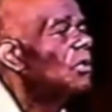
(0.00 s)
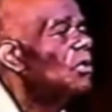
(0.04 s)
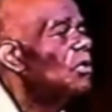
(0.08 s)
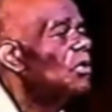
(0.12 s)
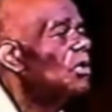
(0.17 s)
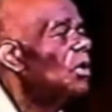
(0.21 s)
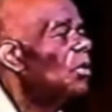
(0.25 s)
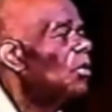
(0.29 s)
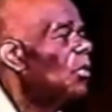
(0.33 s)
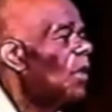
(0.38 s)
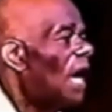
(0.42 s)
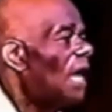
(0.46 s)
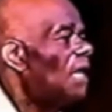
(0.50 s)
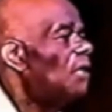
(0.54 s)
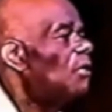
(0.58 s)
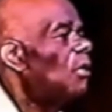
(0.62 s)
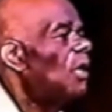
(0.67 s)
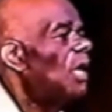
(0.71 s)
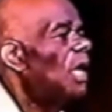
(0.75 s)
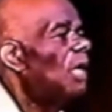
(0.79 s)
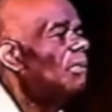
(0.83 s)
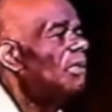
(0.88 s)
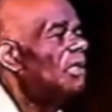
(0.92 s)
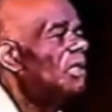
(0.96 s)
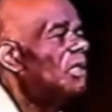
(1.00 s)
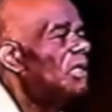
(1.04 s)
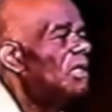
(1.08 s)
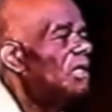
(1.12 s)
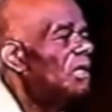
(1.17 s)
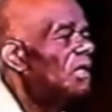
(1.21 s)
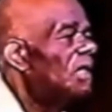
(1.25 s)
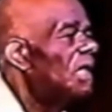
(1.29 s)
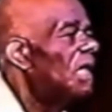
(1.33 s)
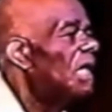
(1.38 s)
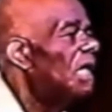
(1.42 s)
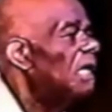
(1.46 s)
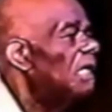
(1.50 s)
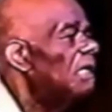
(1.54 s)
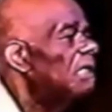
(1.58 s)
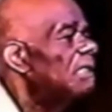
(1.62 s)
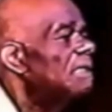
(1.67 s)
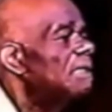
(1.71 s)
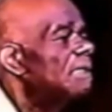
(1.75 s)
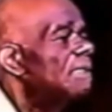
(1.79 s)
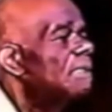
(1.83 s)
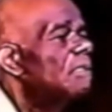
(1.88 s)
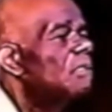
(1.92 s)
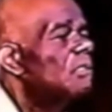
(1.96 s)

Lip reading: who could write well but couldn't think,